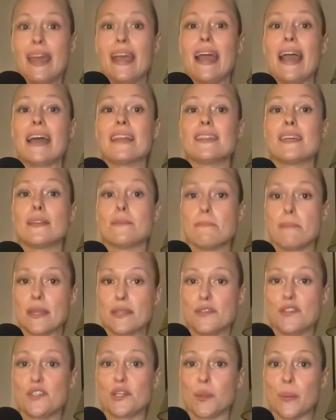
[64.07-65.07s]
and that
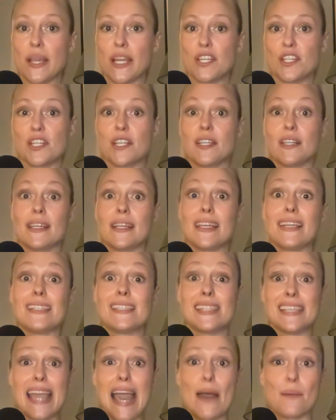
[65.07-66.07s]
menstruation is
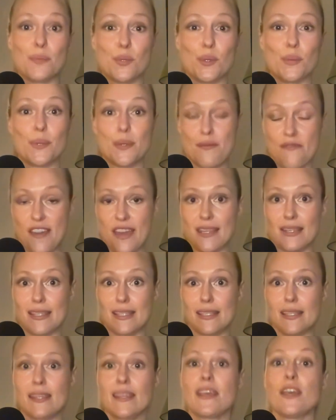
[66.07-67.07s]
the abnormal
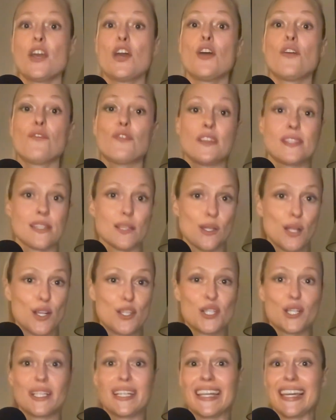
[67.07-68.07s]
event.
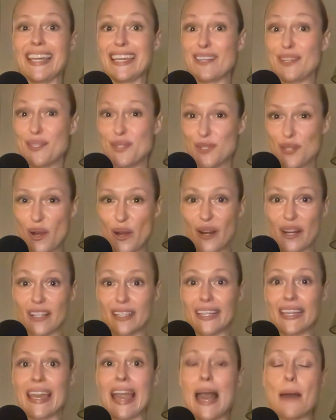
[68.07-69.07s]
Physiologically and
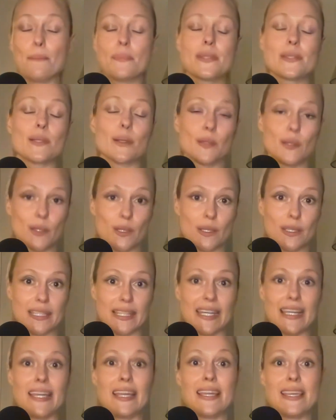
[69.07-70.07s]
historically,
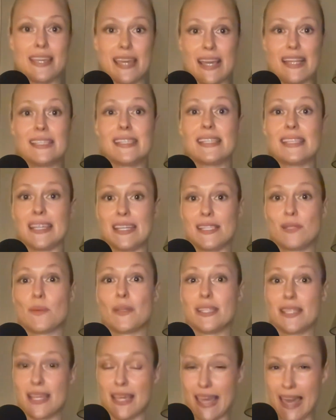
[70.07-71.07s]
absolutely, yes, this
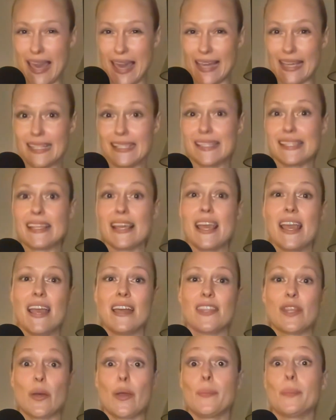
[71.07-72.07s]
was the case.
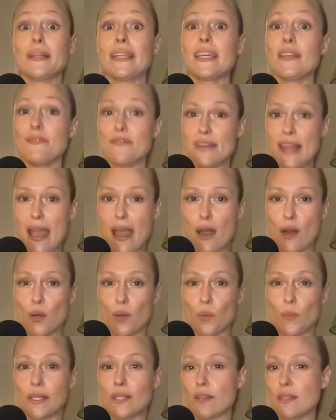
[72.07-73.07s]
Though I believe now
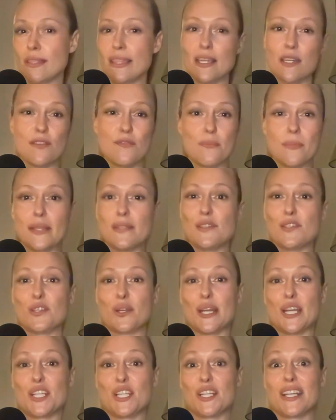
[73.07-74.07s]
we don't think of
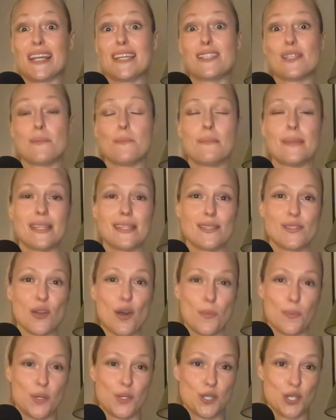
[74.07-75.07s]
menstruation as a missed
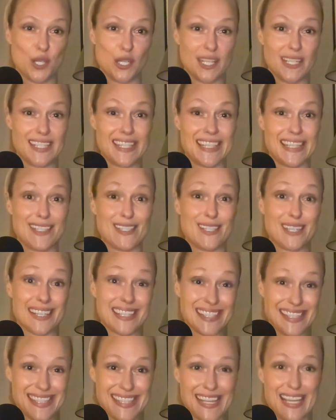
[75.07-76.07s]
opportunity to
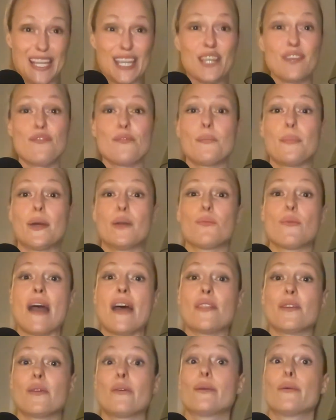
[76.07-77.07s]
conceive, but
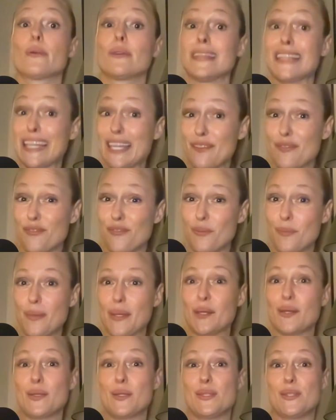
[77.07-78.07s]
rather a relief
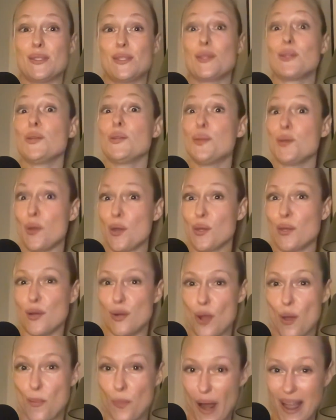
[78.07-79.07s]
because you know you're
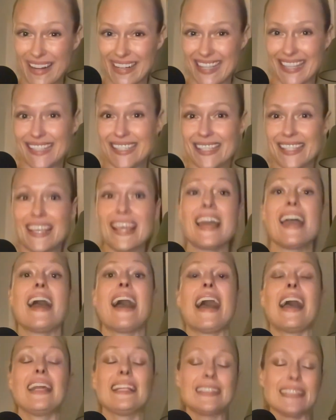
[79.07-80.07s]
not pregnant,
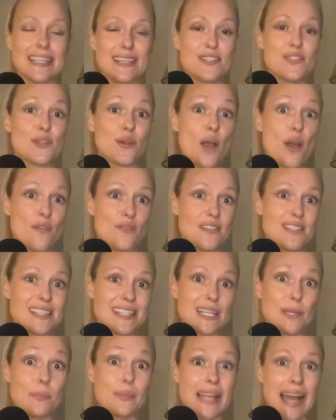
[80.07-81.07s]
unless you're
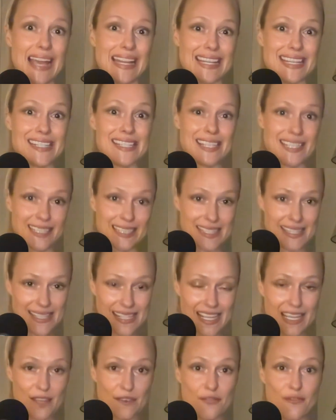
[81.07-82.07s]
obviously planning to
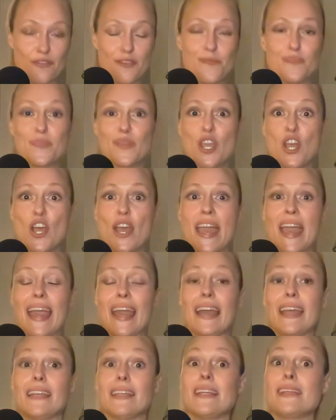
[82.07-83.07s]
conceive.
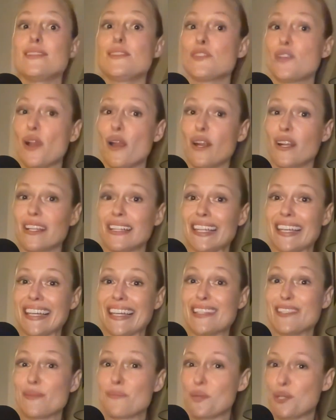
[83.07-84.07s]
And historically,
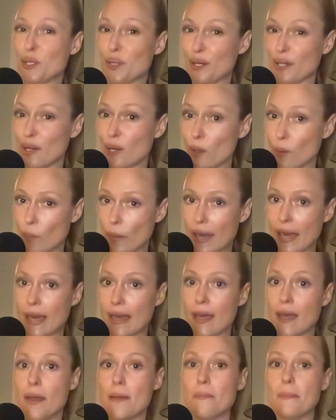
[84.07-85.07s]
as I'm sure you're
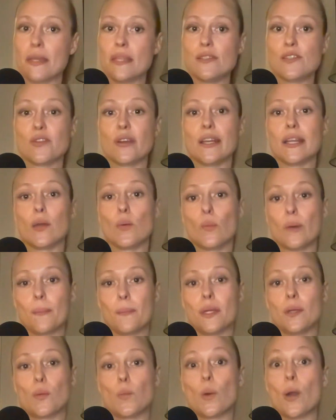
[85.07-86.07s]
aware, menstruating
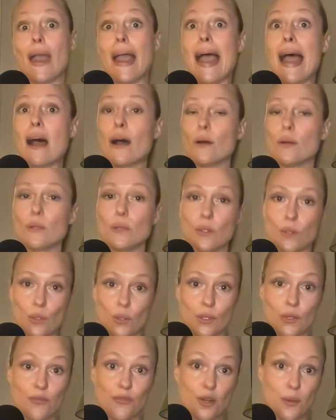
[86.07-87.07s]
women were
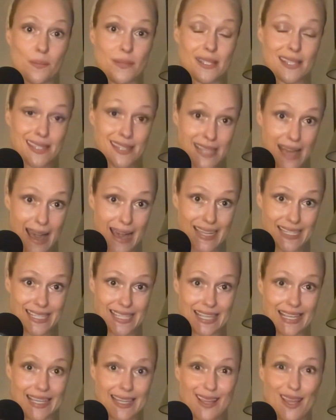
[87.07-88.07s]
outlawed from
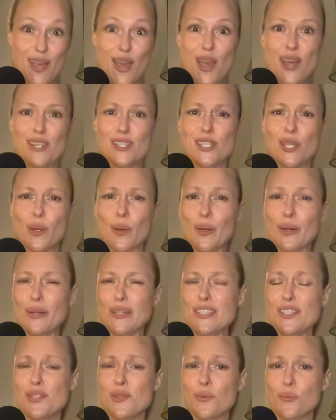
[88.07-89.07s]
society. So I
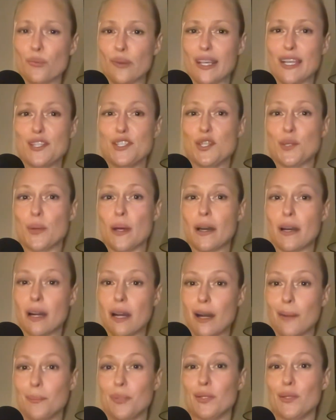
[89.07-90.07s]
want to read you a
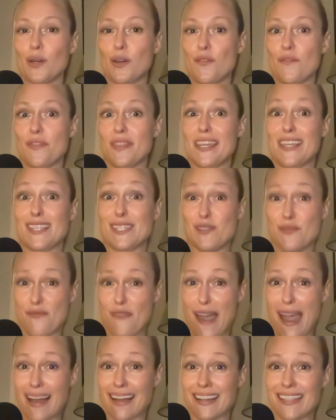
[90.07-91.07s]
couple of these
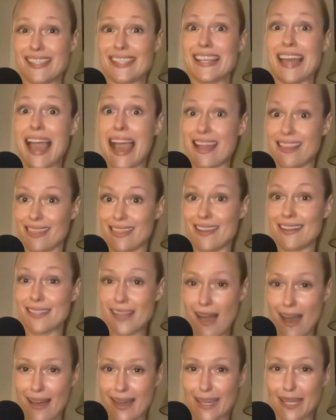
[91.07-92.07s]
facts at the
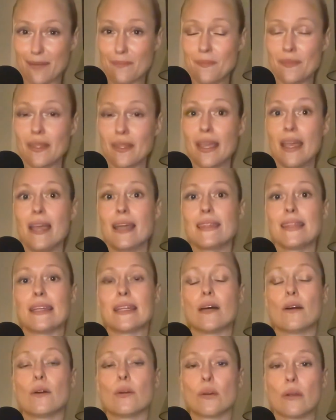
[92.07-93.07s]
time that
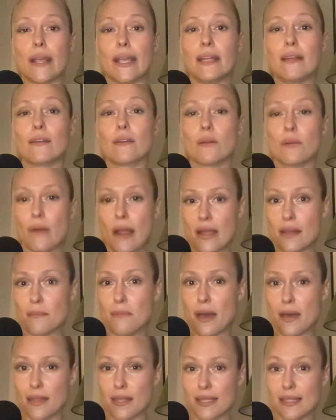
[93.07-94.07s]
our
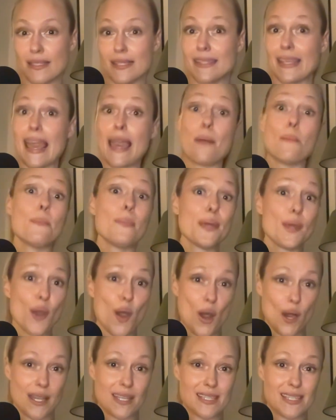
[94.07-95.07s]
great-grandmothers and
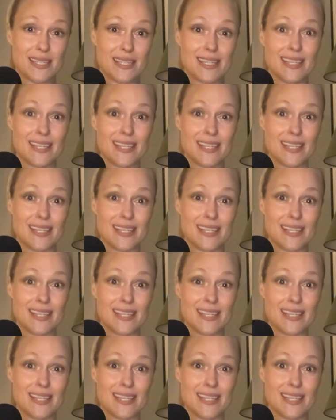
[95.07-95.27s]
beyond